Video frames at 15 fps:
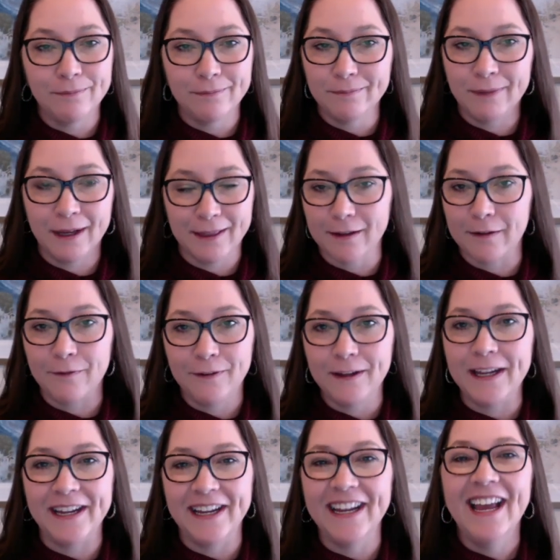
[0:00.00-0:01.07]
monthly
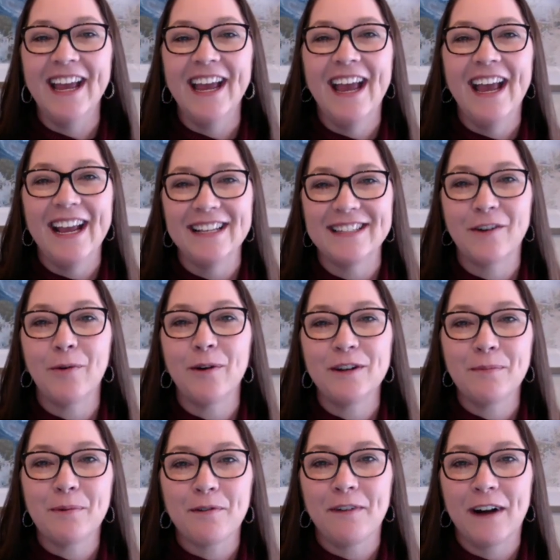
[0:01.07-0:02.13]
fee is going to
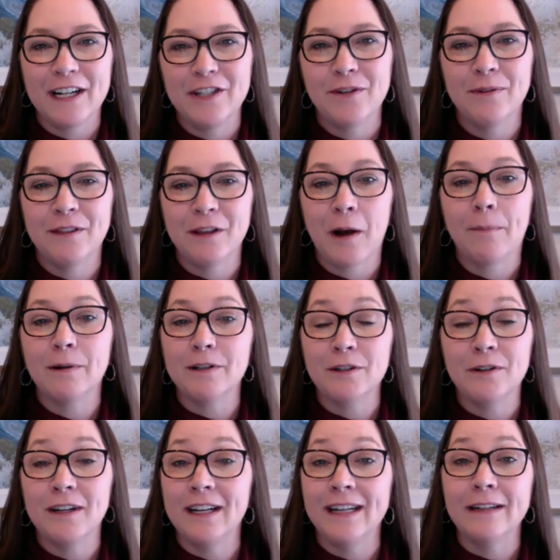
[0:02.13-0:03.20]
provide you with the
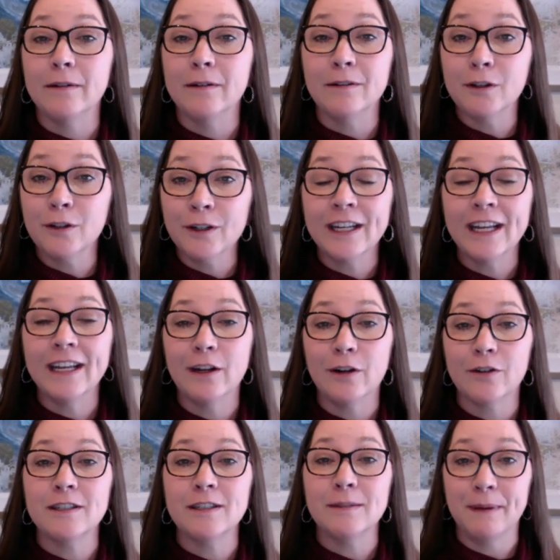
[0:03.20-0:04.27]
opportunity to look at your
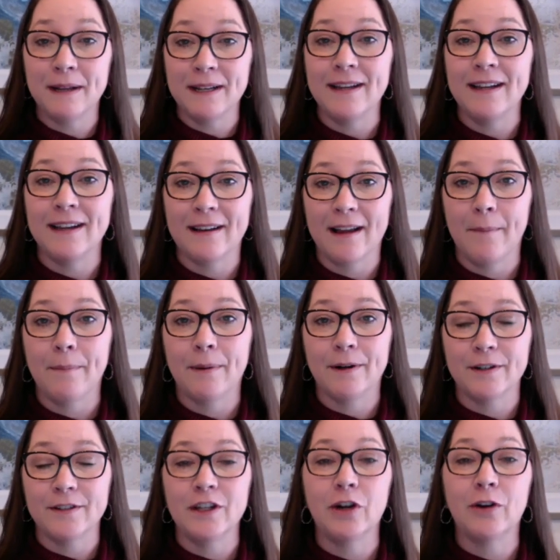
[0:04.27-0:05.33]
spending
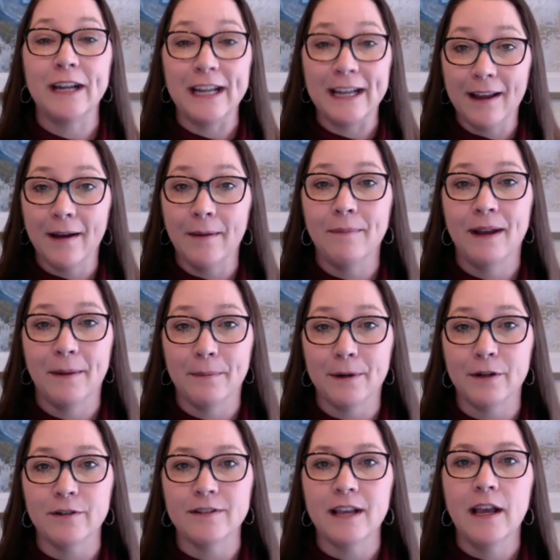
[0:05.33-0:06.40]
numbers, your income
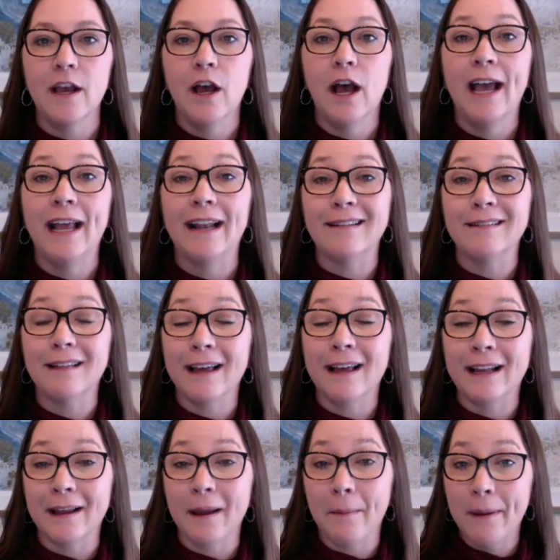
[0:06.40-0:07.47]
numbers,
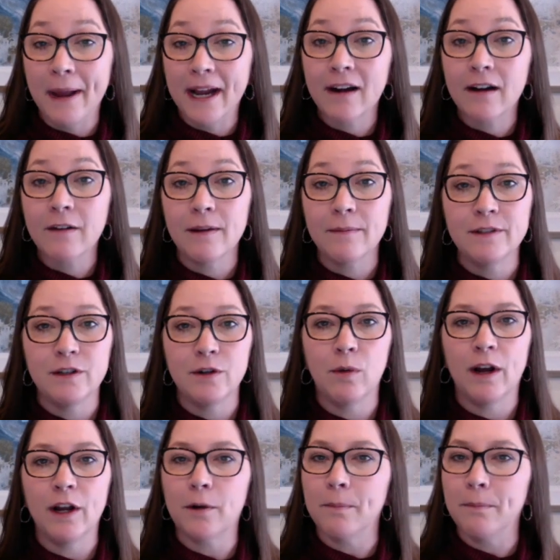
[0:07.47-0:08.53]
and compare them to
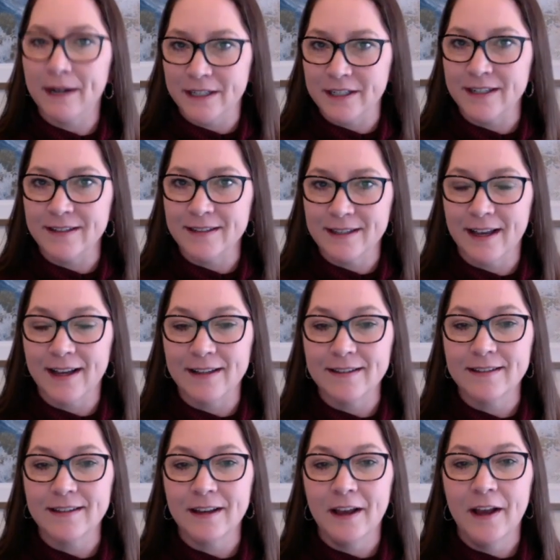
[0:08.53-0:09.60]
what your budget says.